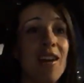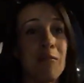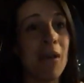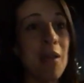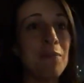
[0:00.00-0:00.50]

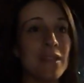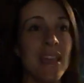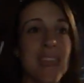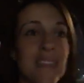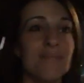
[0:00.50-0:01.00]
on my
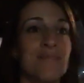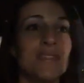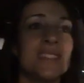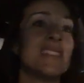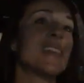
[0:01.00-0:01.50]
plate
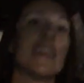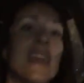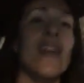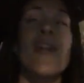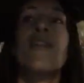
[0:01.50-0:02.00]
to take
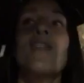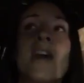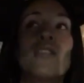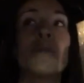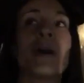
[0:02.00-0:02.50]
care of
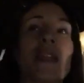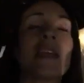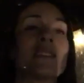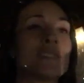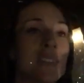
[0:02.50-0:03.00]

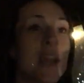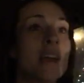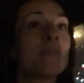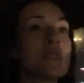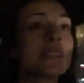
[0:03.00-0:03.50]
everybody, to
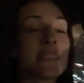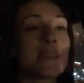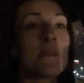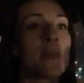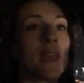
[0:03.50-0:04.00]
not be
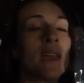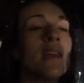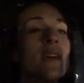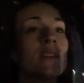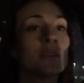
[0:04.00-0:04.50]
sleeping,
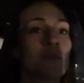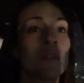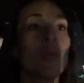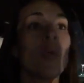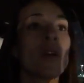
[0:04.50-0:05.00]
to be
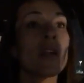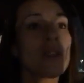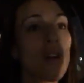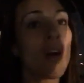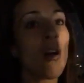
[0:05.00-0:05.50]
the one on
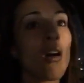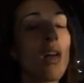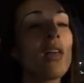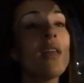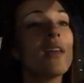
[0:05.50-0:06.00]

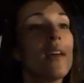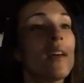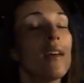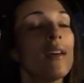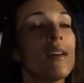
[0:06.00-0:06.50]
call.
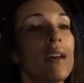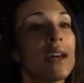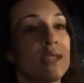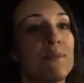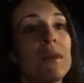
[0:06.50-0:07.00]

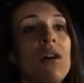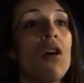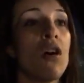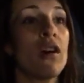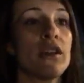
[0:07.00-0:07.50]
It's been
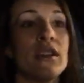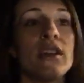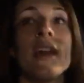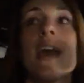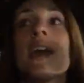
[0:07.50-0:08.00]
hard.
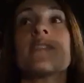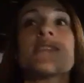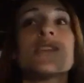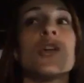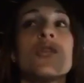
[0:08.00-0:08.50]
And
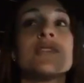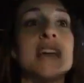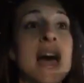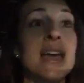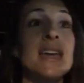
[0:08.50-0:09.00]
so
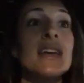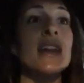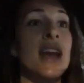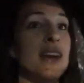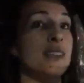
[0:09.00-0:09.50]
diet
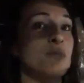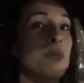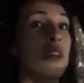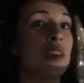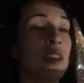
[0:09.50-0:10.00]
has
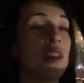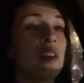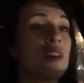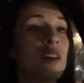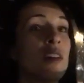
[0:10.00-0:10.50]
been
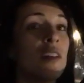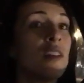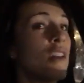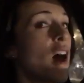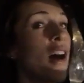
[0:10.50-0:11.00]

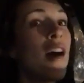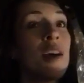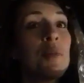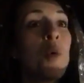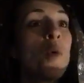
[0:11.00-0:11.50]
not
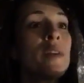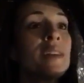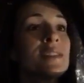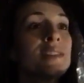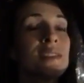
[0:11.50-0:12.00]
on
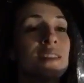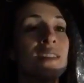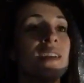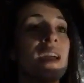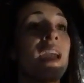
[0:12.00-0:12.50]
point.
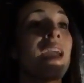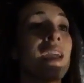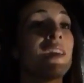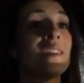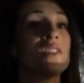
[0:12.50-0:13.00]

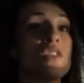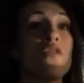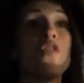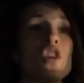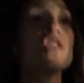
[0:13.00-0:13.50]
And the
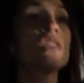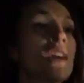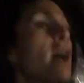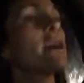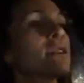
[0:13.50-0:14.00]
first
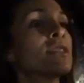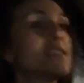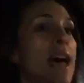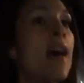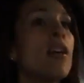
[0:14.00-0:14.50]
thing I could
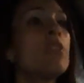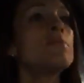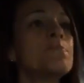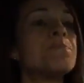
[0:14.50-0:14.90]
tell